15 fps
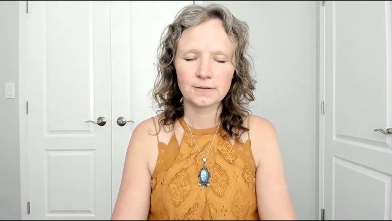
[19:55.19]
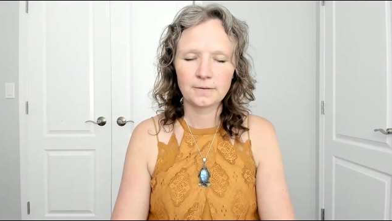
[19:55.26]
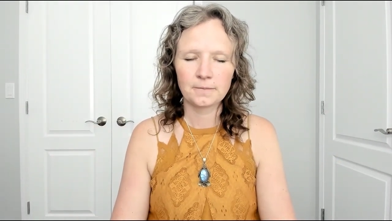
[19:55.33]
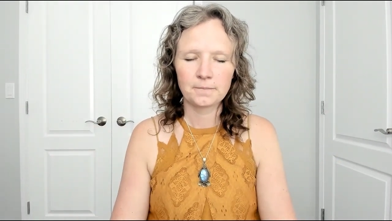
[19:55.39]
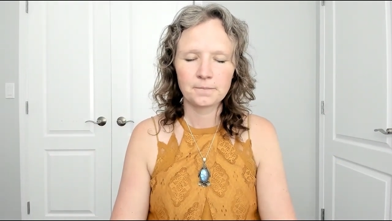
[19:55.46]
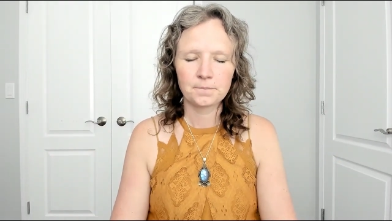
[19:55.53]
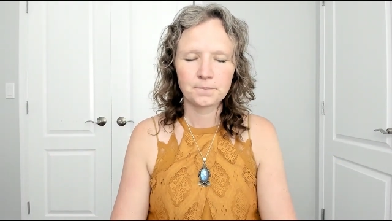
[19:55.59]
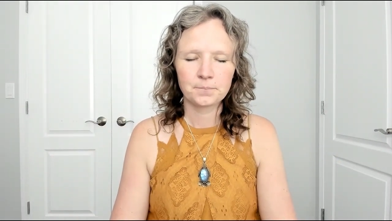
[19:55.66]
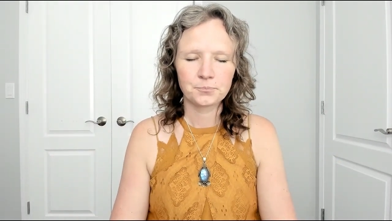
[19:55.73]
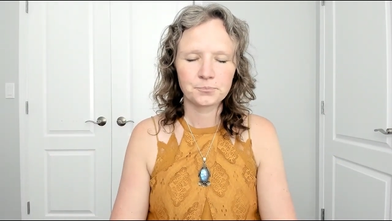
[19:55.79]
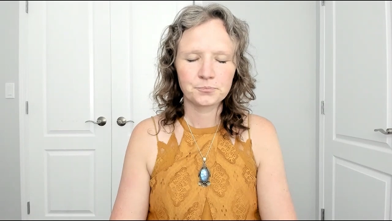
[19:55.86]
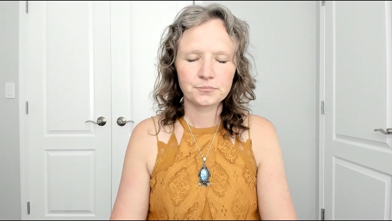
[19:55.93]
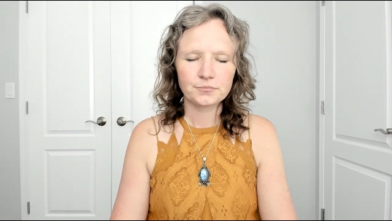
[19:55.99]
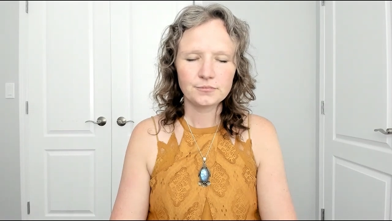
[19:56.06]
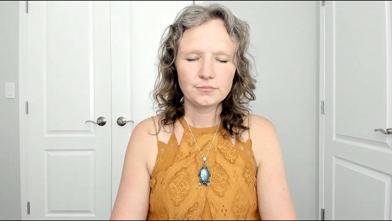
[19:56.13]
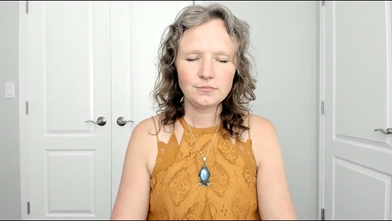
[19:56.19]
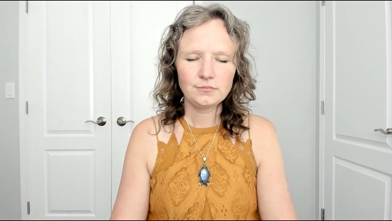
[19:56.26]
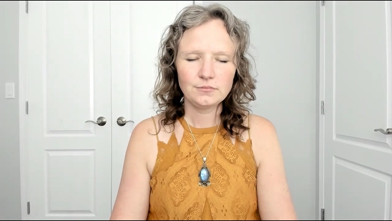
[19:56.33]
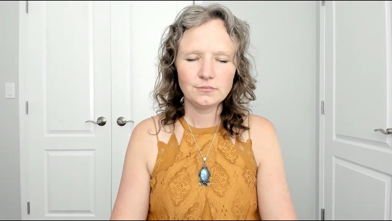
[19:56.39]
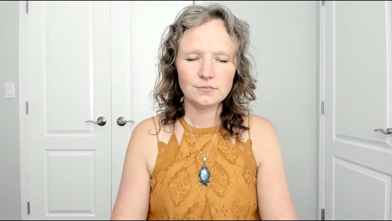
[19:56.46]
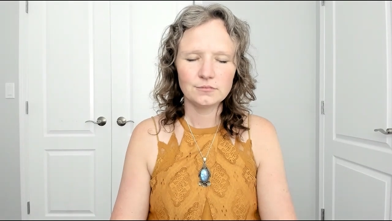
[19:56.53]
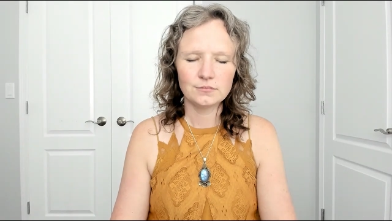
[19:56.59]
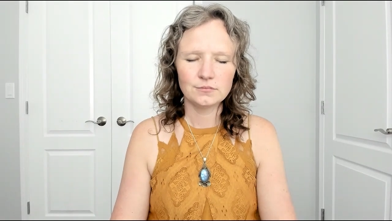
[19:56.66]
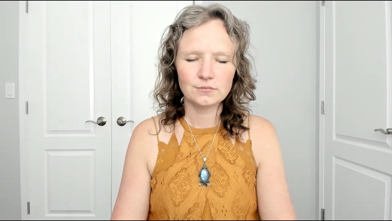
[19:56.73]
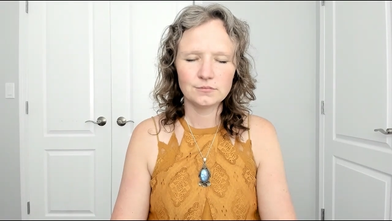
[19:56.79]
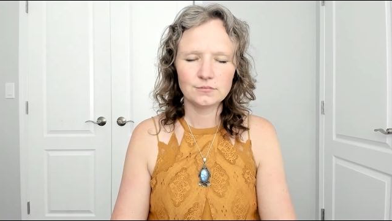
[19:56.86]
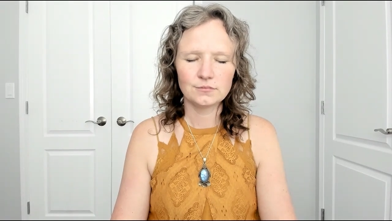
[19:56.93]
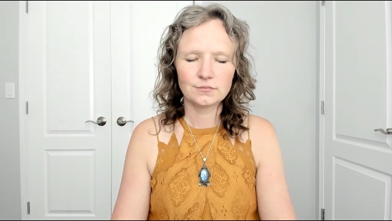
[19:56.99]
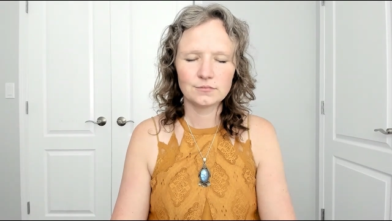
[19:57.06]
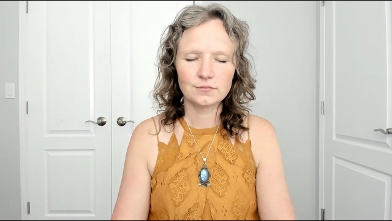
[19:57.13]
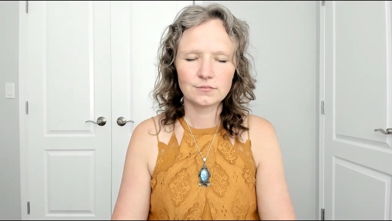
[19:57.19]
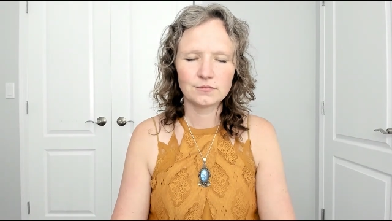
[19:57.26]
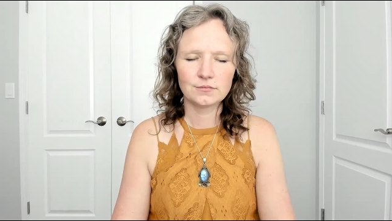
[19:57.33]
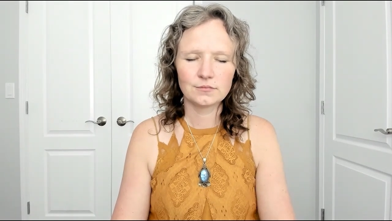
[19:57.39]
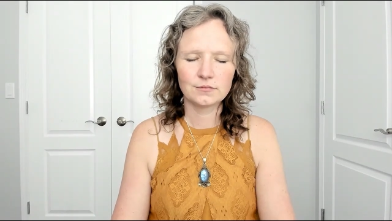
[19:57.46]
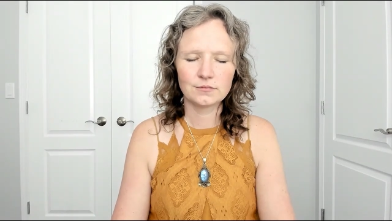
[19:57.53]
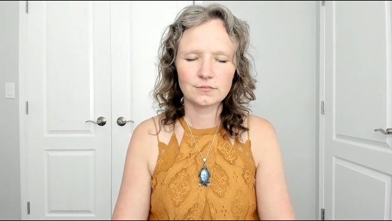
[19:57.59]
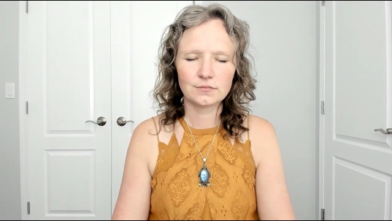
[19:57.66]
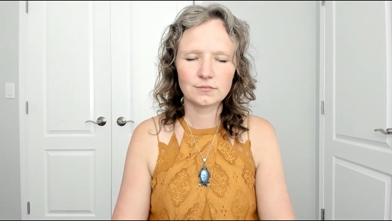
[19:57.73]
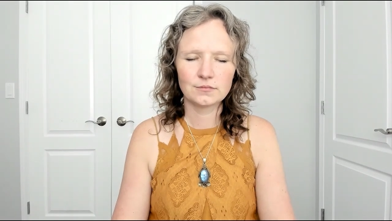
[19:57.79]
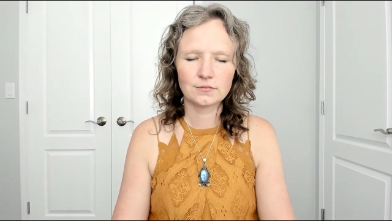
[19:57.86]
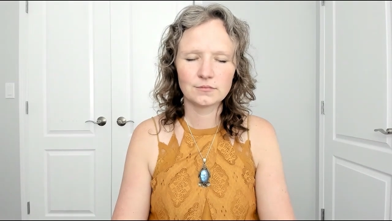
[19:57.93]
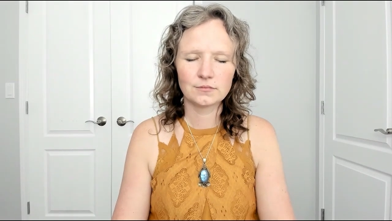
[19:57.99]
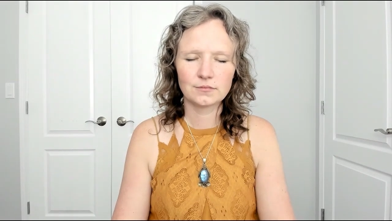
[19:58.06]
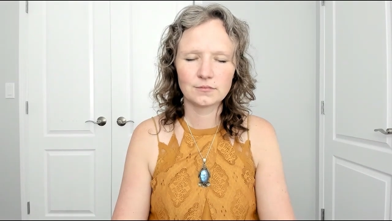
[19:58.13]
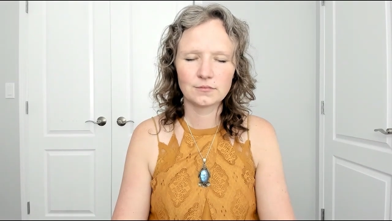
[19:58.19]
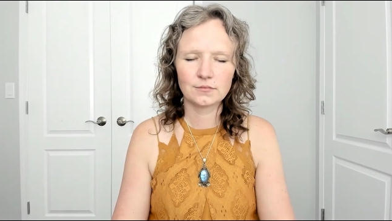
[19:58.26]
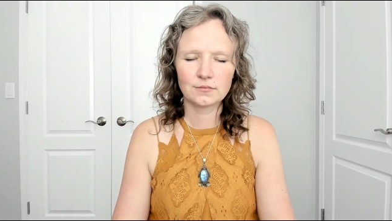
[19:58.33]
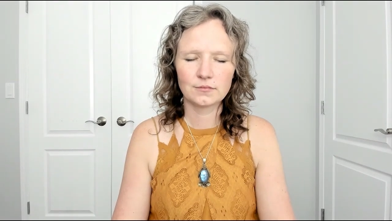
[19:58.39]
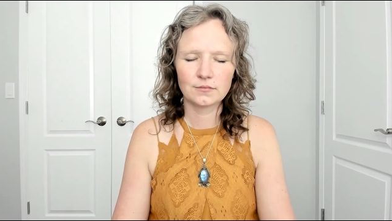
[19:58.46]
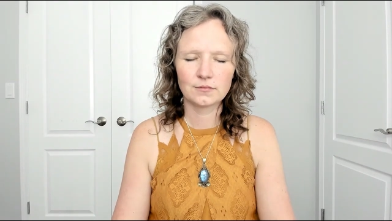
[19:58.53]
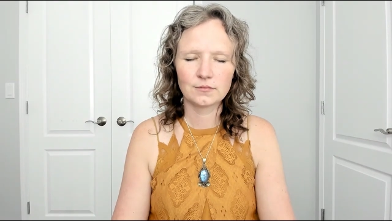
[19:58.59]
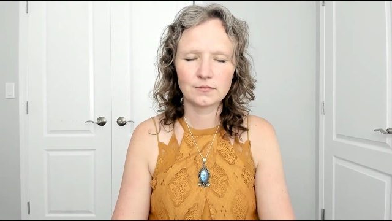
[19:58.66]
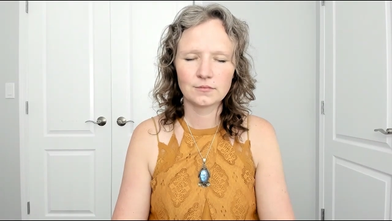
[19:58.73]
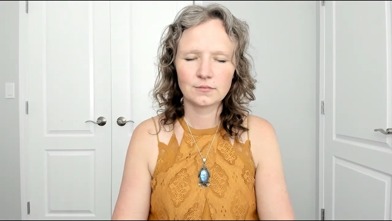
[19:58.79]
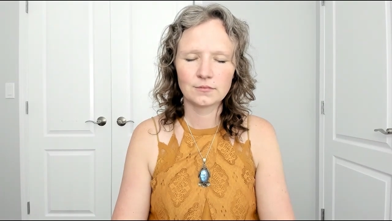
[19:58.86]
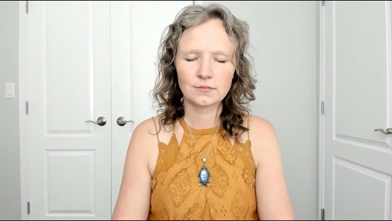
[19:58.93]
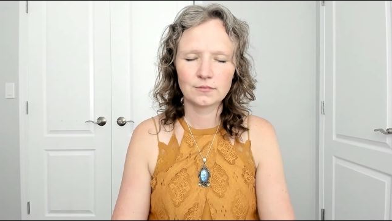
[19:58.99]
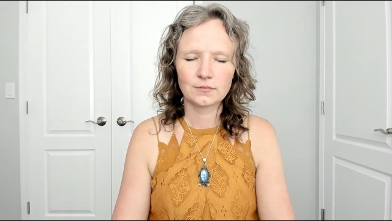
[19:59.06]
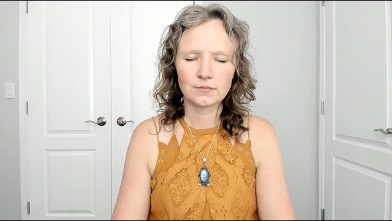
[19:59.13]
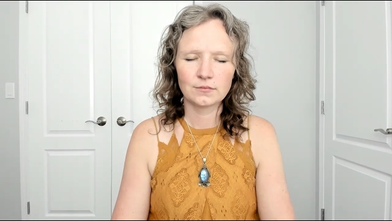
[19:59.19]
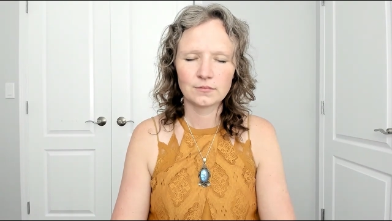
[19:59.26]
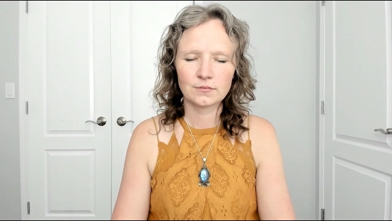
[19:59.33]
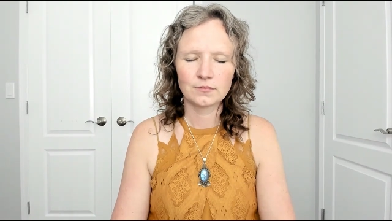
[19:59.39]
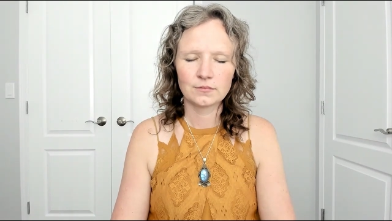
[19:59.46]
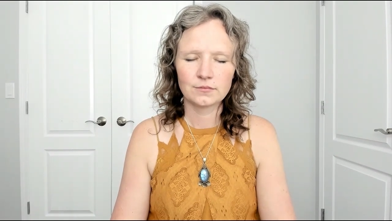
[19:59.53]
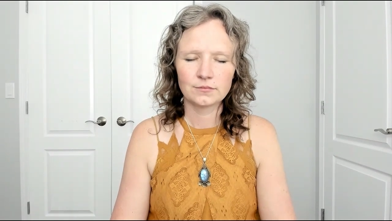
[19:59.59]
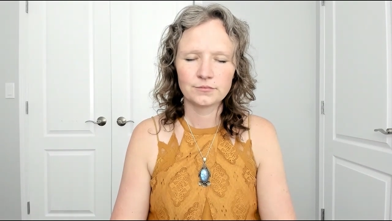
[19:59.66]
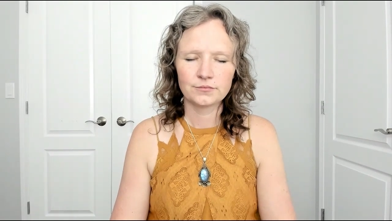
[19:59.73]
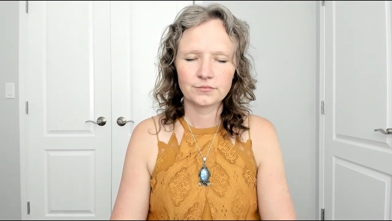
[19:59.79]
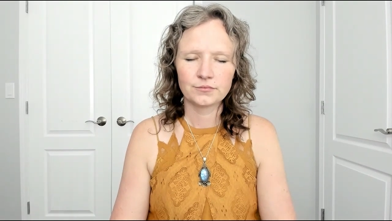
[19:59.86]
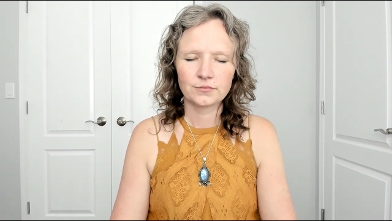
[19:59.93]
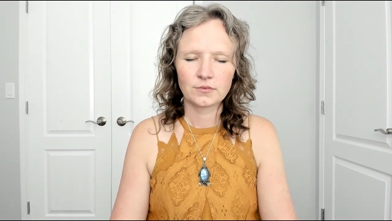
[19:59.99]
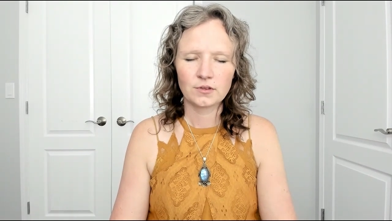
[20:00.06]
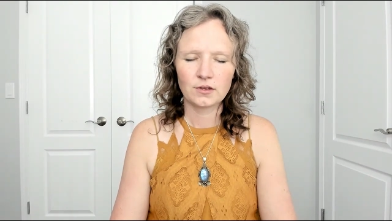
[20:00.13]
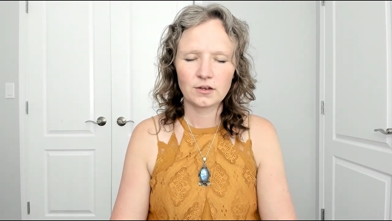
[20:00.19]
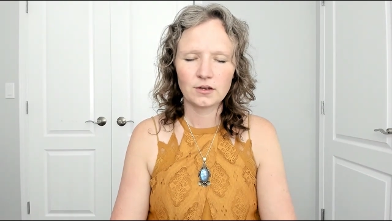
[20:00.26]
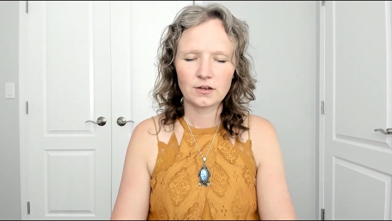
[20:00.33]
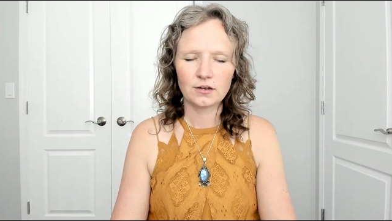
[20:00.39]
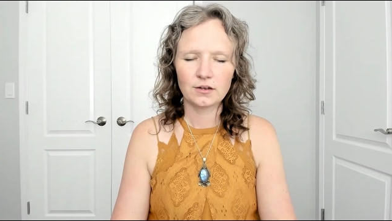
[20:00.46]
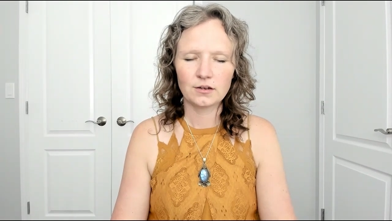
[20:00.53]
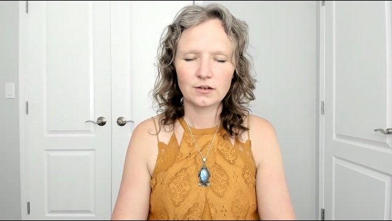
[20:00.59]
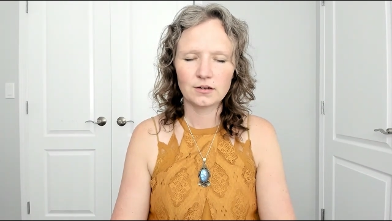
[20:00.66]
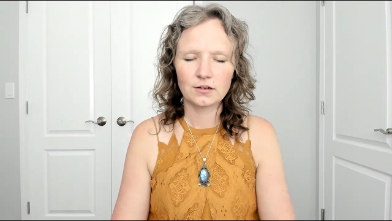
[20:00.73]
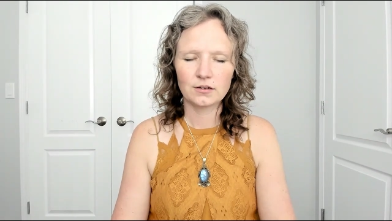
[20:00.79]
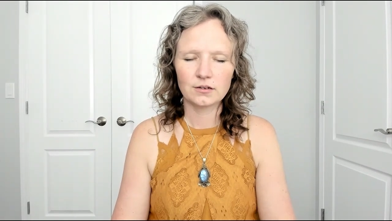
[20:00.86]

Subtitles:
Nothing is said.